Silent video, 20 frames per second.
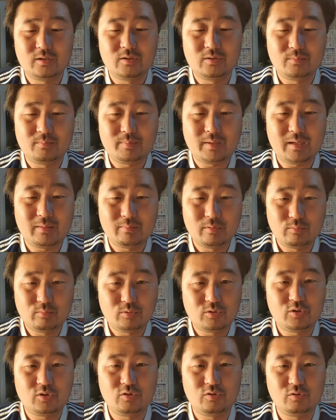Minimum
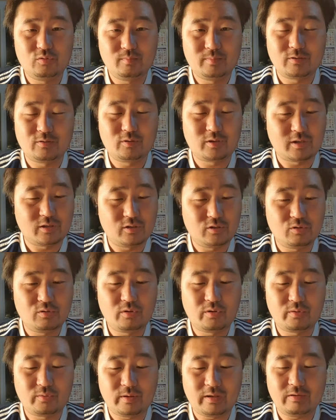2, but you can do
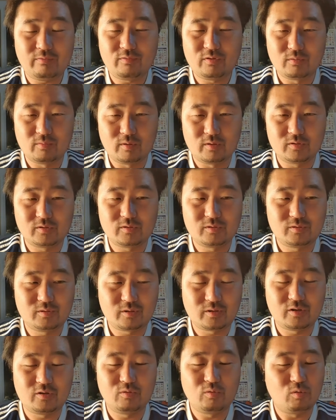3 if you want. You
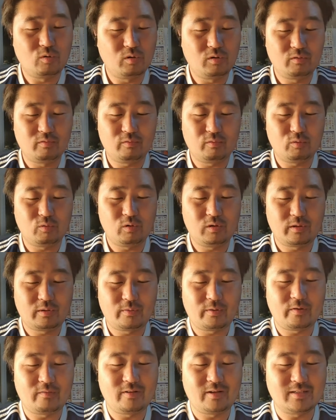can do all
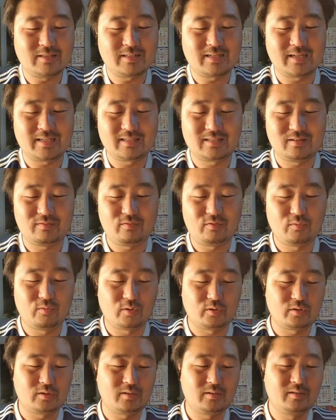3 of these texts if you
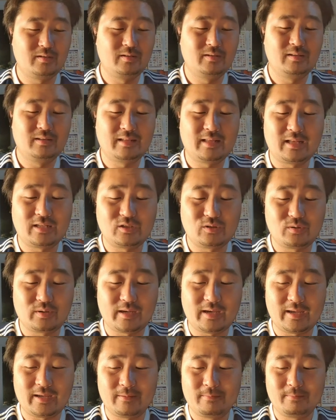want. That's
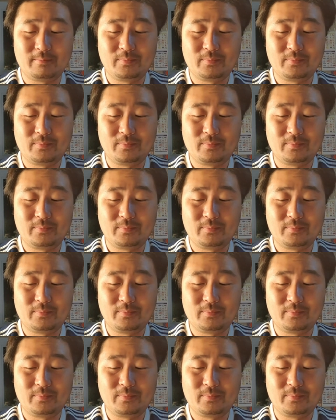okay.